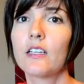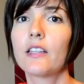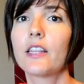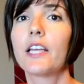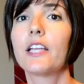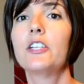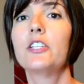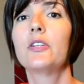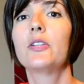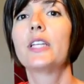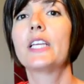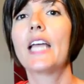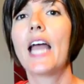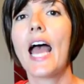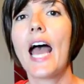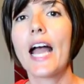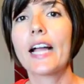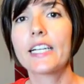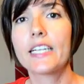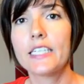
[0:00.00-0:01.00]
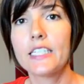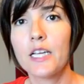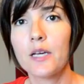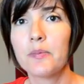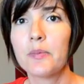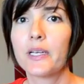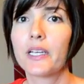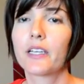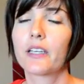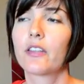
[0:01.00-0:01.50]
They do the
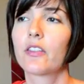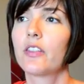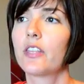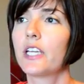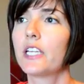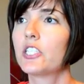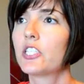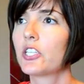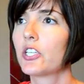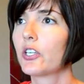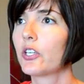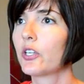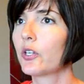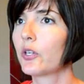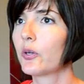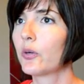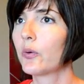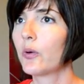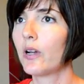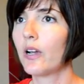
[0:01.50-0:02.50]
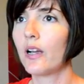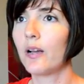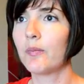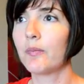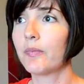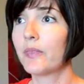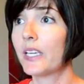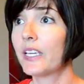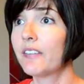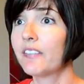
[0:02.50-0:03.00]
academic, they do,
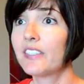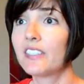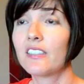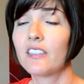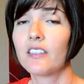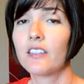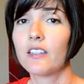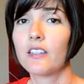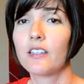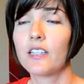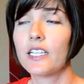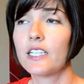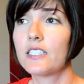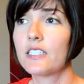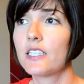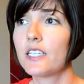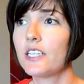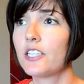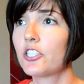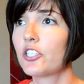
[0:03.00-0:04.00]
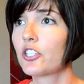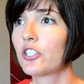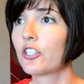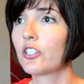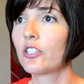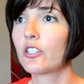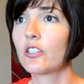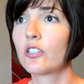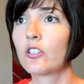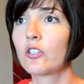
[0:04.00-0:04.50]
they teach
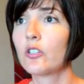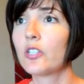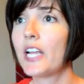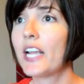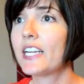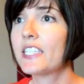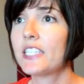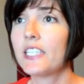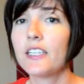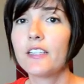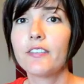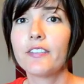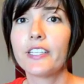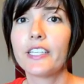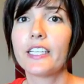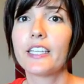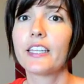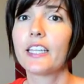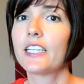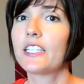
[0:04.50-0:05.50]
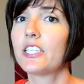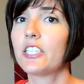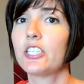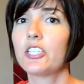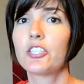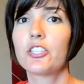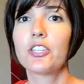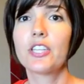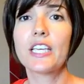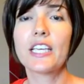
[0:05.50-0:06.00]
creativity, they
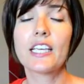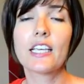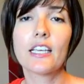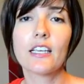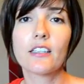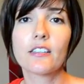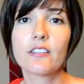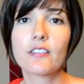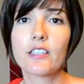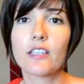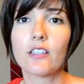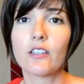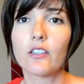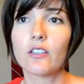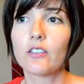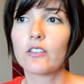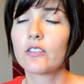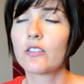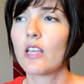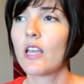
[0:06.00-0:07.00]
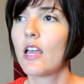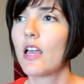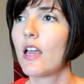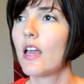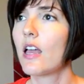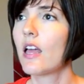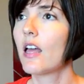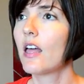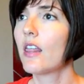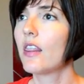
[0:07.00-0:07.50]
teach thinking skills,
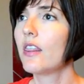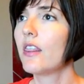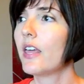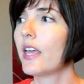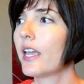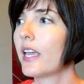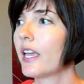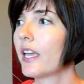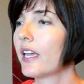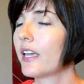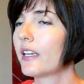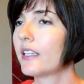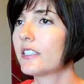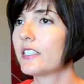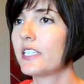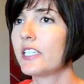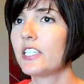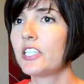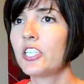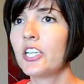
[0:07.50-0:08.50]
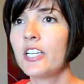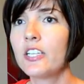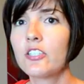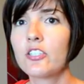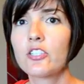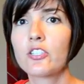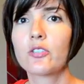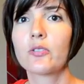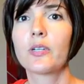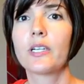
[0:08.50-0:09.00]
they teach
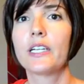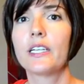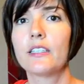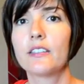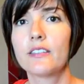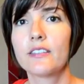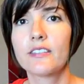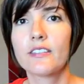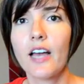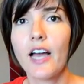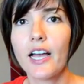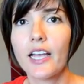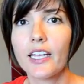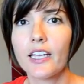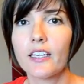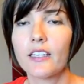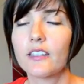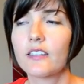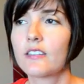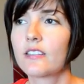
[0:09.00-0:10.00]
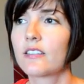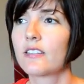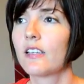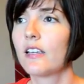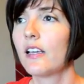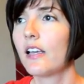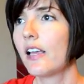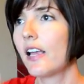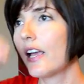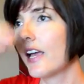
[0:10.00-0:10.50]
history and science,
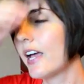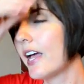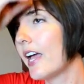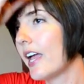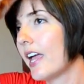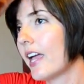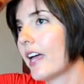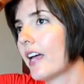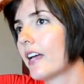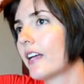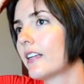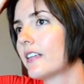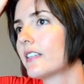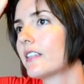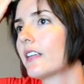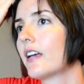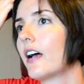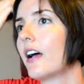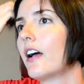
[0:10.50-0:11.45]
and